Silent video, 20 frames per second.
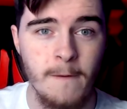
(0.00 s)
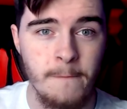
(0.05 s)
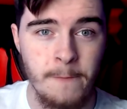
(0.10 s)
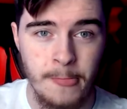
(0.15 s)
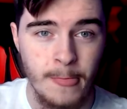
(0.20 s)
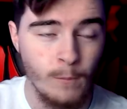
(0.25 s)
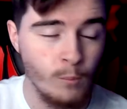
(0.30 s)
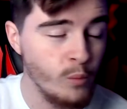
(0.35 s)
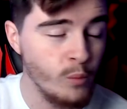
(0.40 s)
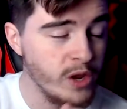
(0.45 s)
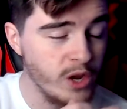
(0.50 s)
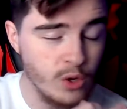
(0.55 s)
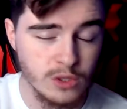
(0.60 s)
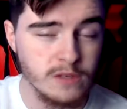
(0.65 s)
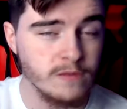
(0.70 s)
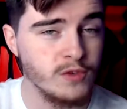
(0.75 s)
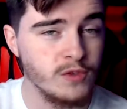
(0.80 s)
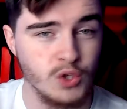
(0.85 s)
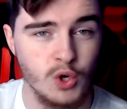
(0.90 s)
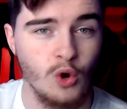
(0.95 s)
we could
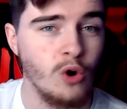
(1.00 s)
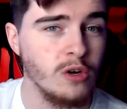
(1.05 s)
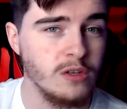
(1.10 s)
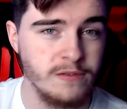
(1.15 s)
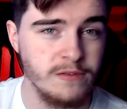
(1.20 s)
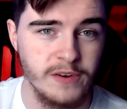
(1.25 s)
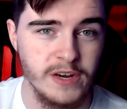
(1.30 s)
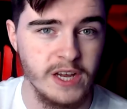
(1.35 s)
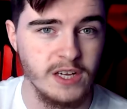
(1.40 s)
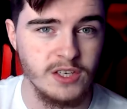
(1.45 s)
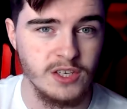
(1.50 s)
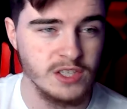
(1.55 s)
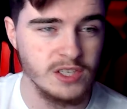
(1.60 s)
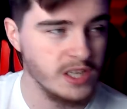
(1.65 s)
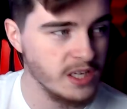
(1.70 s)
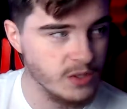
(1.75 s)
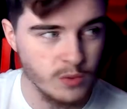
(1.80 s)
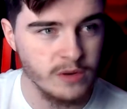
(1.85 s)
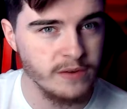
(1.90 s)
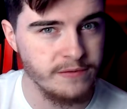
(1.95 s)
have talked for ages.
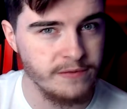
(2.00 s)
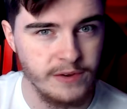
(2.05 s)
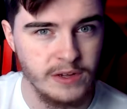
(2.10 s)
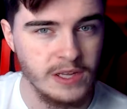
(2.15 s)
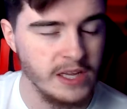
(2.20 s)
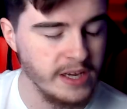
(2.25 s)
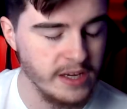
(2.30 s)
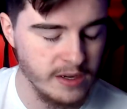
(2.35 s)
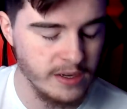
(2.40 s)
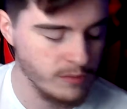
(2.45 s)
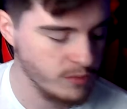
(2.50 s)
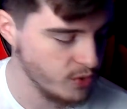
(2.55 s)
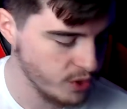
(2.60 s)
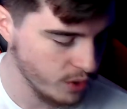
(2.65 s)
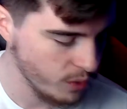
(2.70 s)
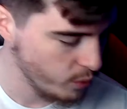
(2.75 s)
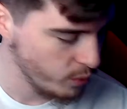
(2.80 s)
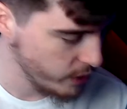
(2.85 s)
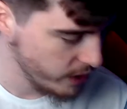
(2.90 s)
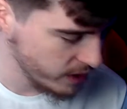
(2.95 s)
That's what it felt like. It was so
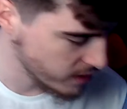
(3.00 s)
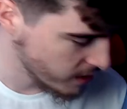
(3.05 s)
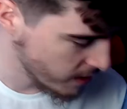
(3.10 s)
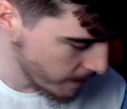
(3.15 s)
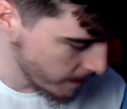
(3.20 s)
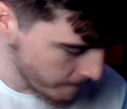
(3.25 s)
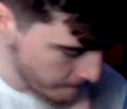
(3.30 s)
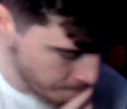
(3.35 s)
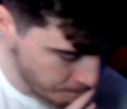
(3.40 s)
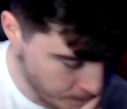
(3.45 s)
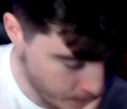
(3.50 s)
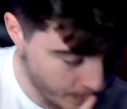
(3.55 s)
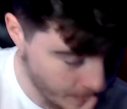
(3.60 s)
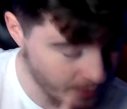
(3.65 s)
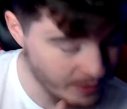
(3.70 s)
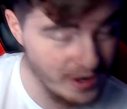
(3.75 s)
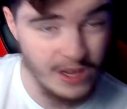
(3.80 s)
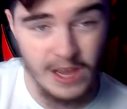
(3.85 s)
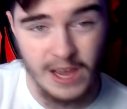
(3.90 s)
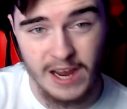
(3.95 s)
weird.
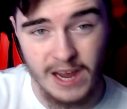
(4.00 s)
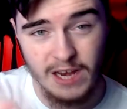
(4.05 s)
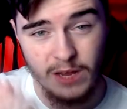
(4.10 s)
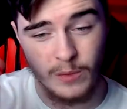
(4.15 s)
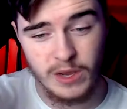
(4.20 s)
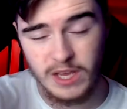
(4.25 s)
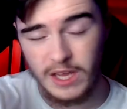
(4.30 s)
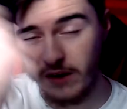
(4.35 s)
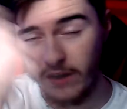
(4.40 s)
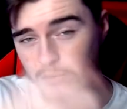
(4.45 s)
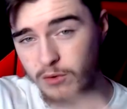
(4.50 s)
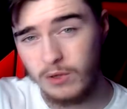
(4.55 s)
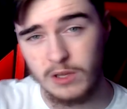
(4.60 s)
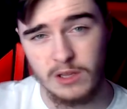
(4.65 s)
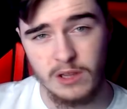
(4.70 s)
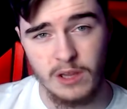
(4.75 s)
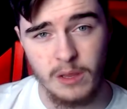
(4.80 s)
But anyway, yeah, roll the clip.